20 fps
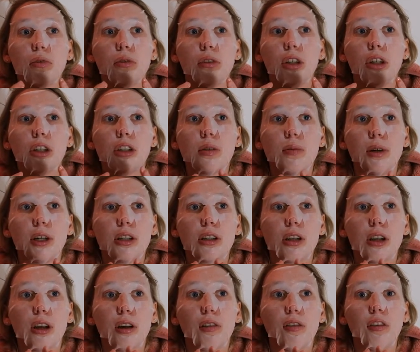It smells
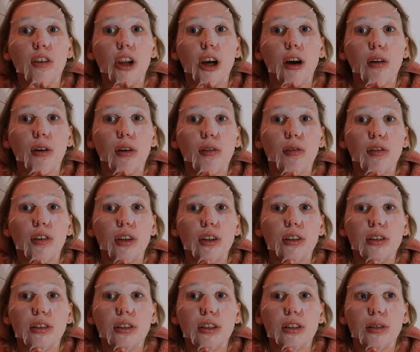like flower
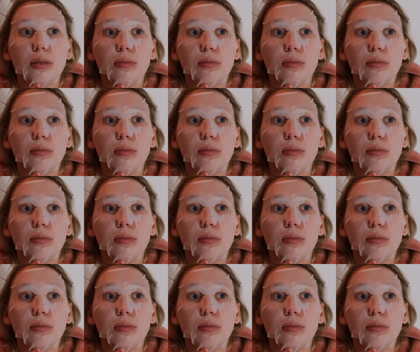fields.